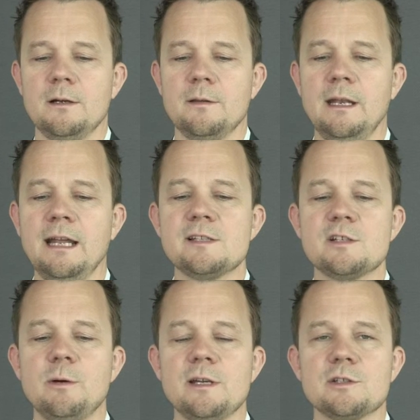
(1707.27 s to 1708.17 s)
The next
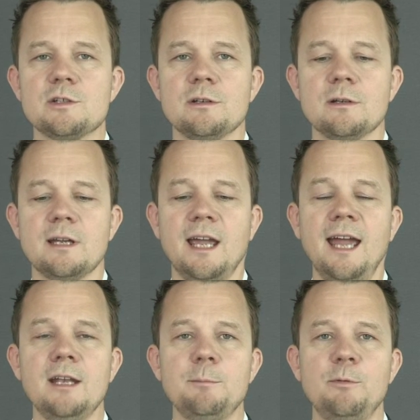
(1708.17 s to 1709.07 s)
question,
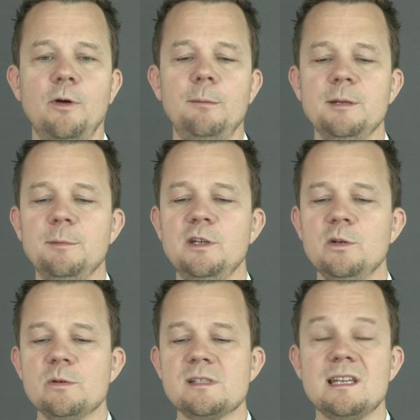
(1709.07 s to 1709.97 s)
can Performly be
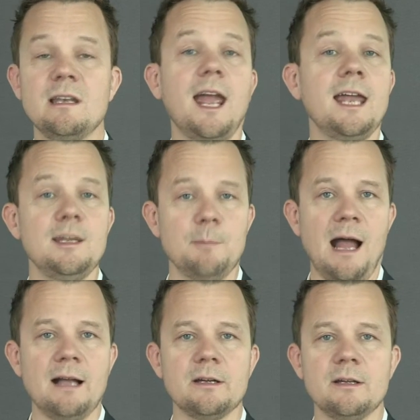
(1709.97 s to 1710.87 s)
used in any
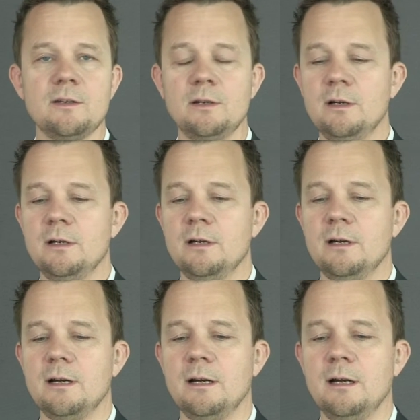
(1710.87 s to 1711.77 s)
market?
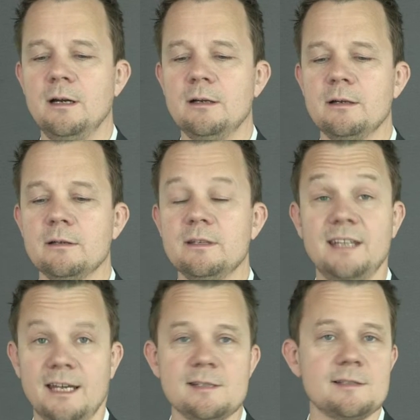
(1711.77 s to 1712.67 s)

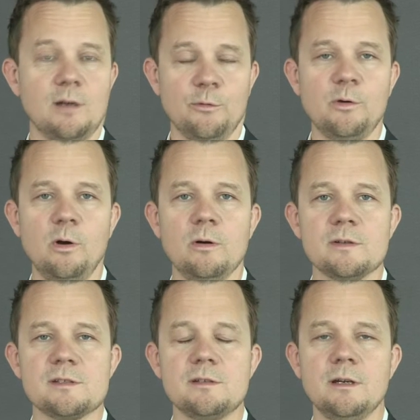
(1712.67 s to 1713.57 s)
Yes, of
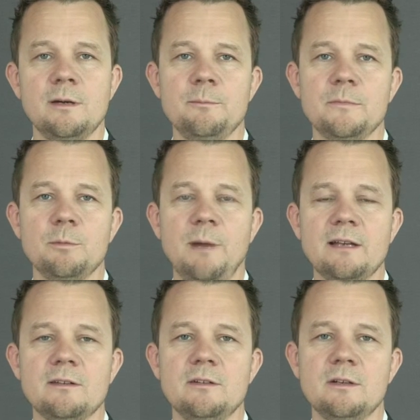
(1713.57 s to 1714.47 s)
course.
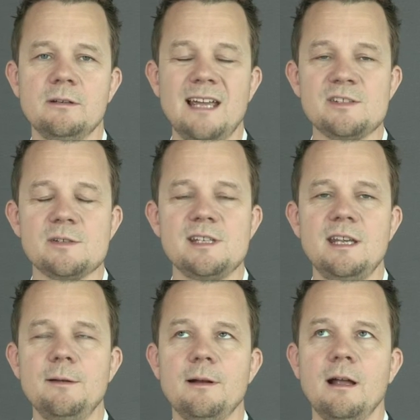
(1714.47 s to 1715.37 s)
As you
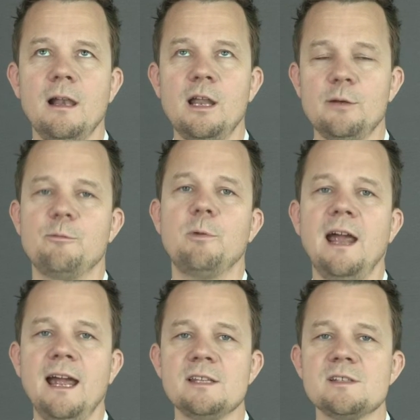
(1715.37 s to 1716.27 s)
see, a lot of
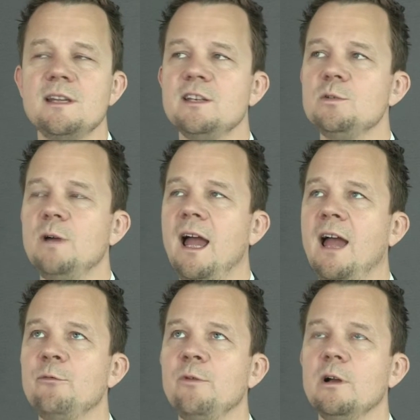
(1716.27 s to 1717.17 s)
brands, they do
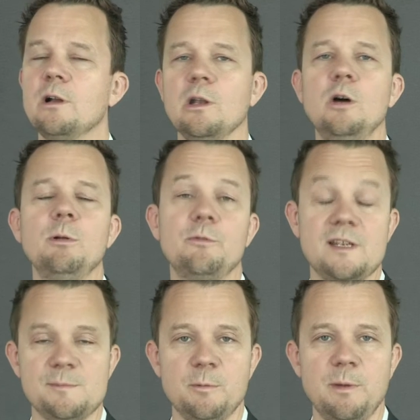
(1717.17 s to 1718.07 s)
have global
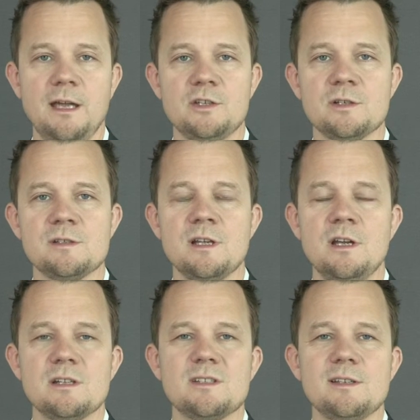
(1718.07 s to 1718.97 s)
Facebook pages.
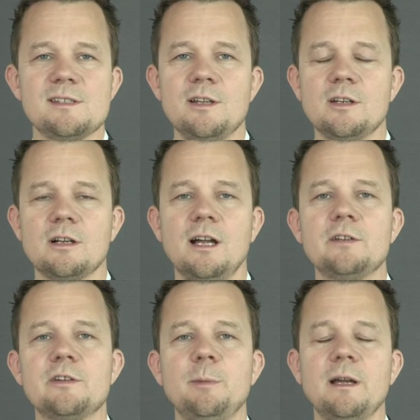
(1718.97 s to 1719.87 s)
So it's not a
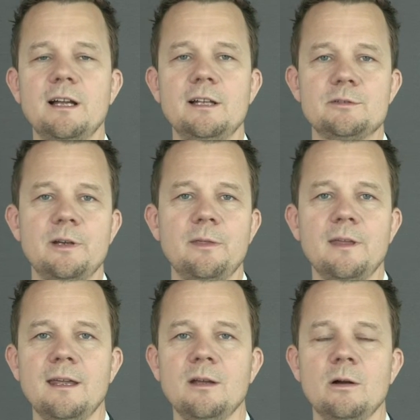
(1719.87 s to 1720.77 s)
country by country
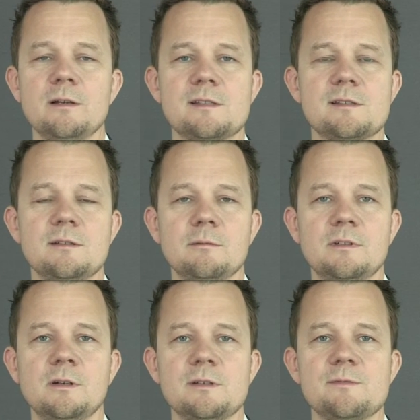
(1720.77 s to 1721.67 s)
thing, or it's
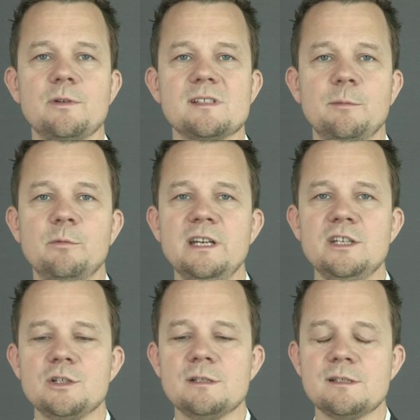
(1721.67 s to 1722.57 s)
for some
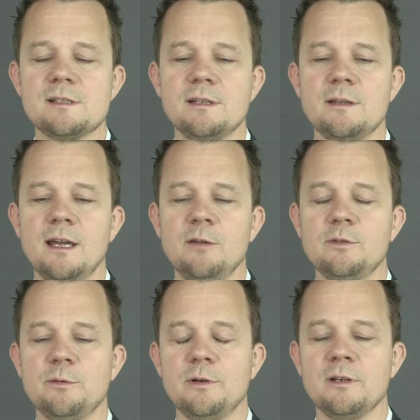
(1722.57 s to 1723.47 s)
regions, they have
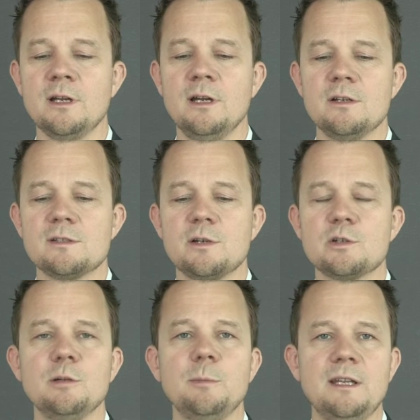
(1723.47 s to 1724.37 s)
different
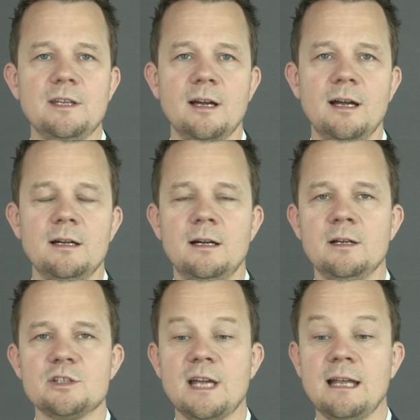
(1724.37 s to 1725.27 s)
social
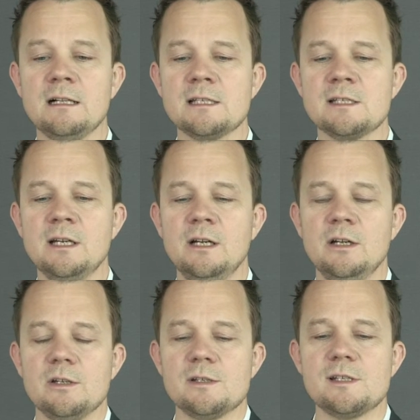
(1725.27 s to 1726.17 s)
media channels.
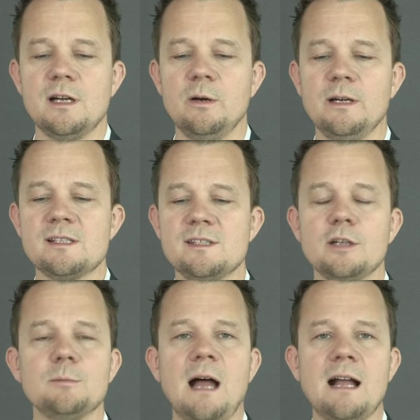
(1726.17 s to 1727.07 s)
So it's
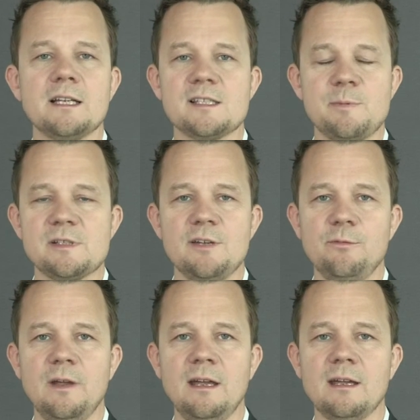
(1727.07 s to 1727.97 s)
not market
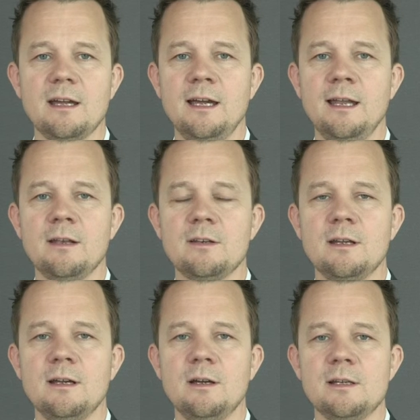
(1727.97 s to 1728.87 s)
specific, and
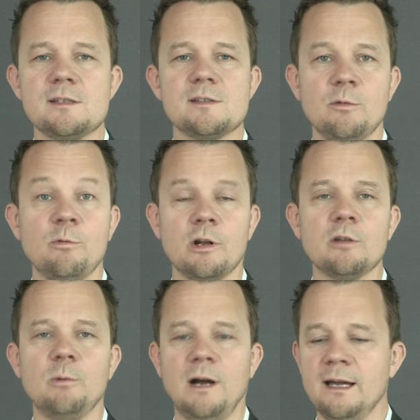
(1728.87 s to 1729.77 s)
it's
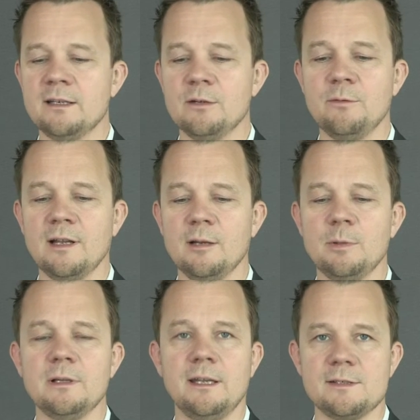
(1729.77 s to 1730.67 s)
worldwide
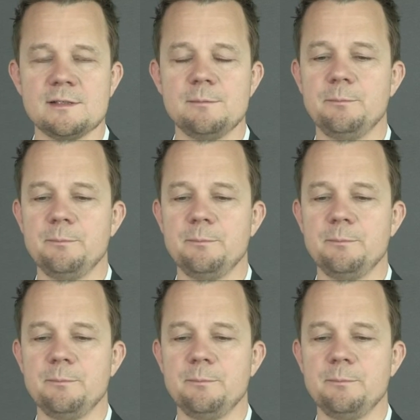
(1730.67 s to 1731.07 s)
available, yes.